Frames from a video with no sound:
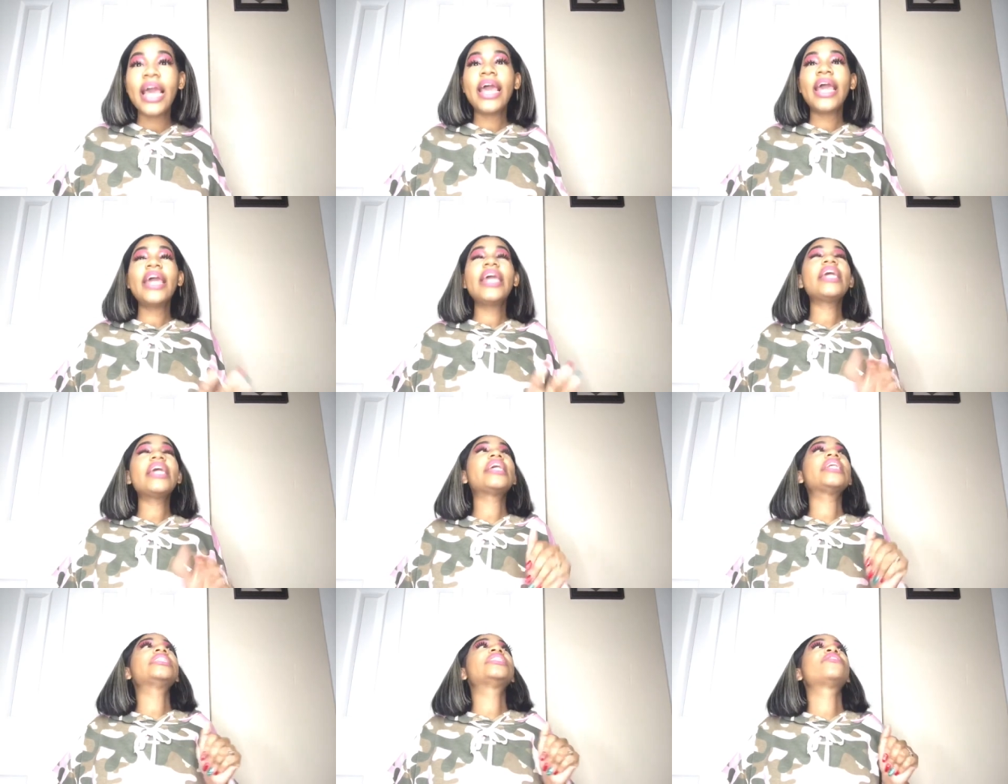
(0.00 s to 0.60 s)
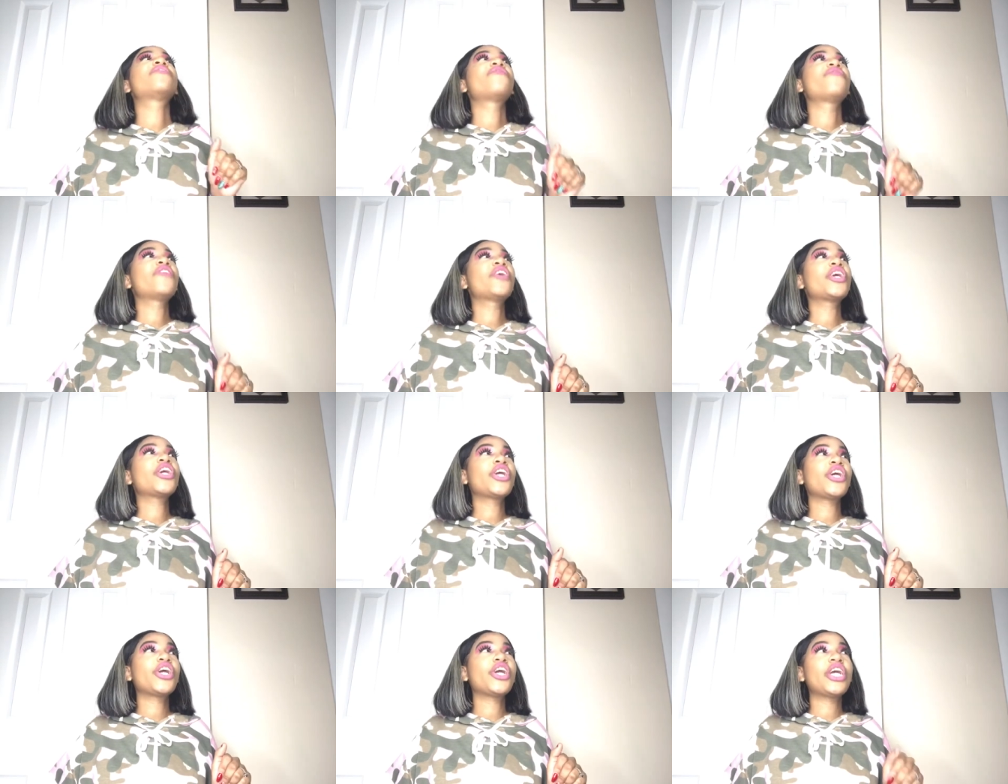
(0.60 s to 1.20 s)
He is
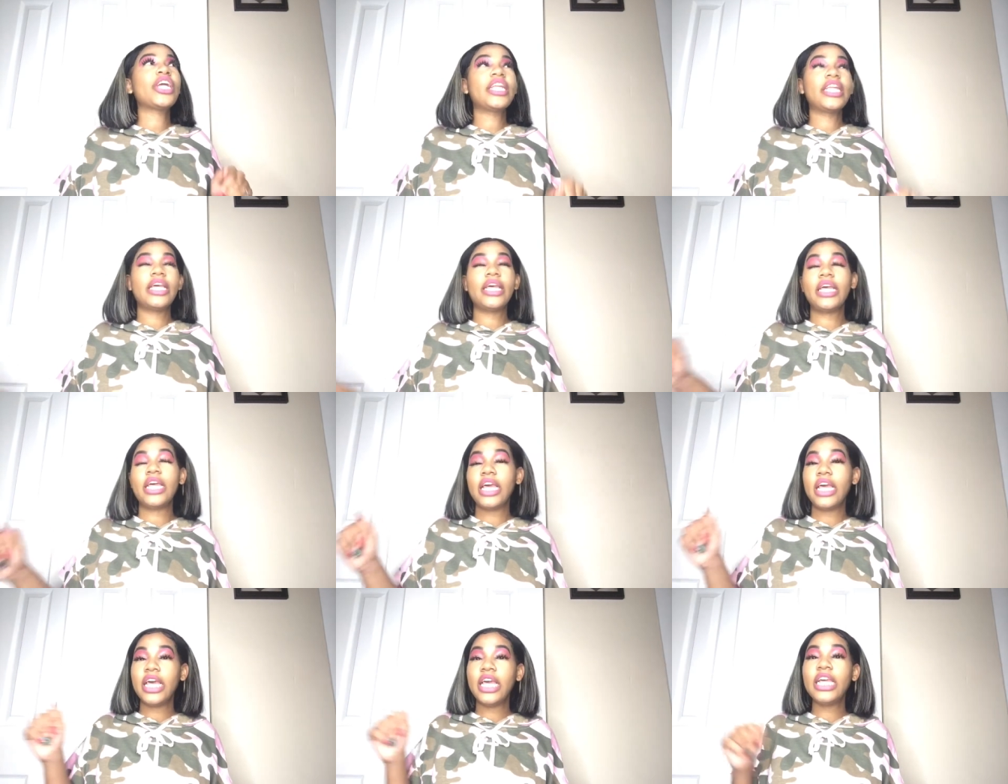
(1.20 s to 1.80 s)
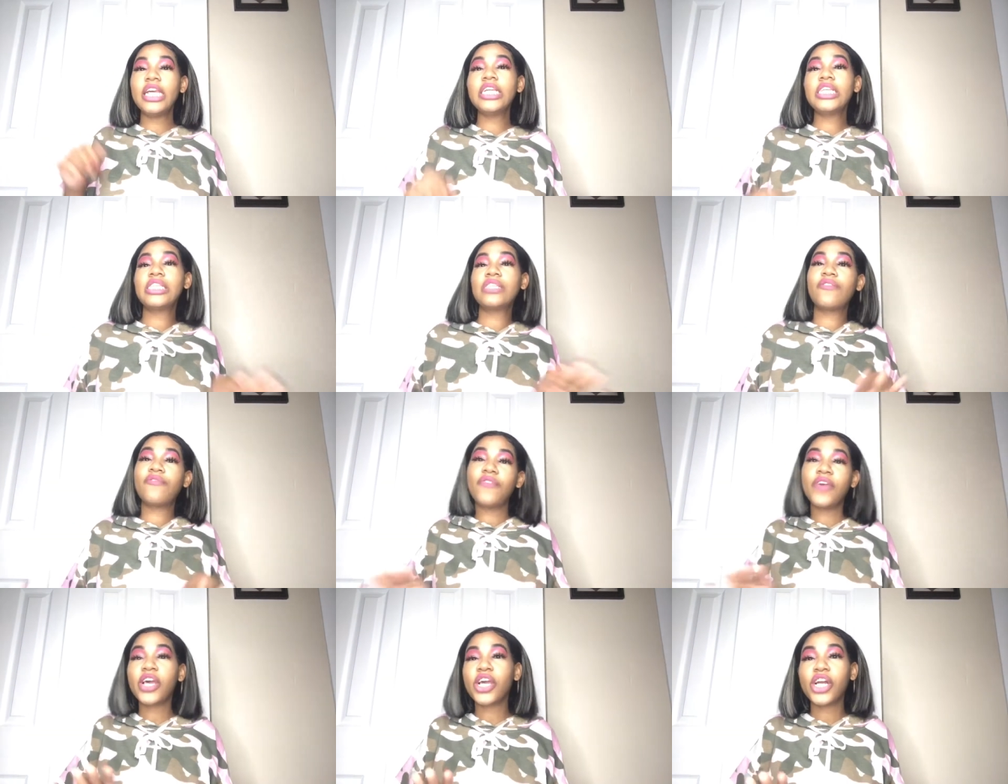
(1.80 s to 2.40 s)
figuring it. He's
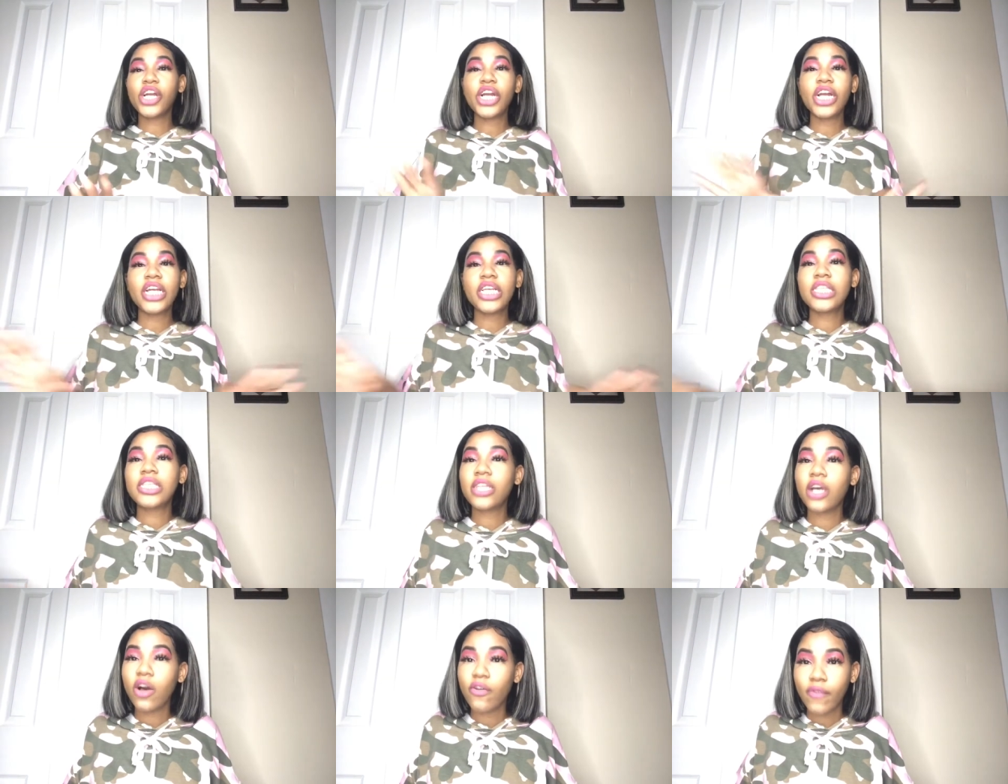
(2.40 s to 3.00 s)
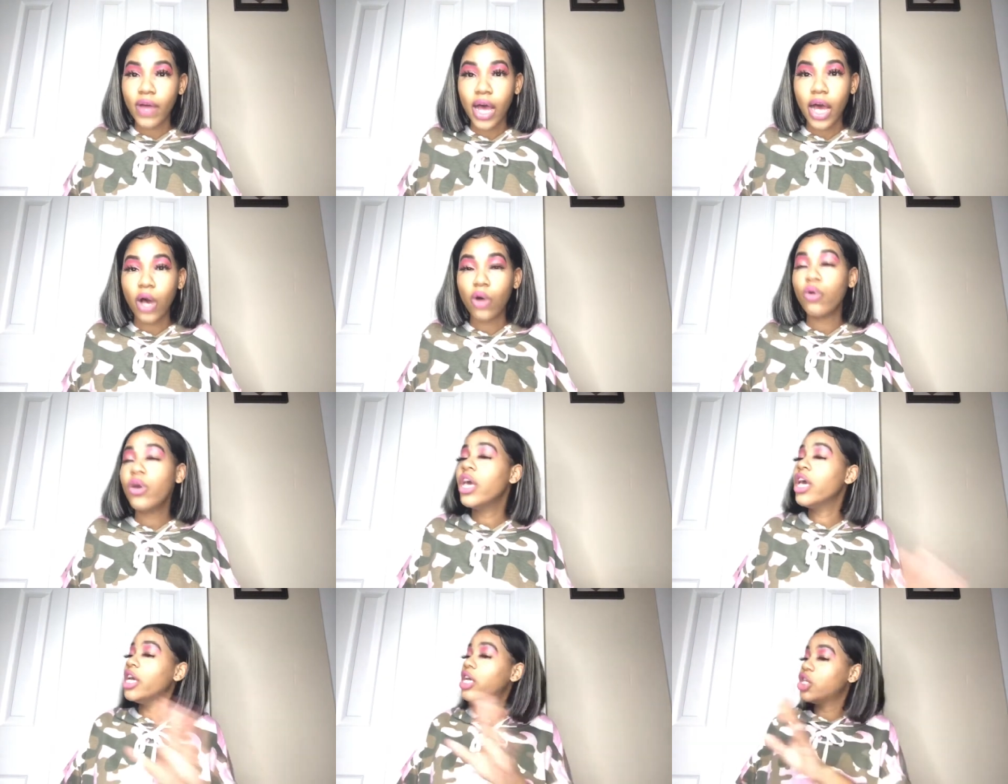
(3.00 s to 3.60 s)
figuring himself out.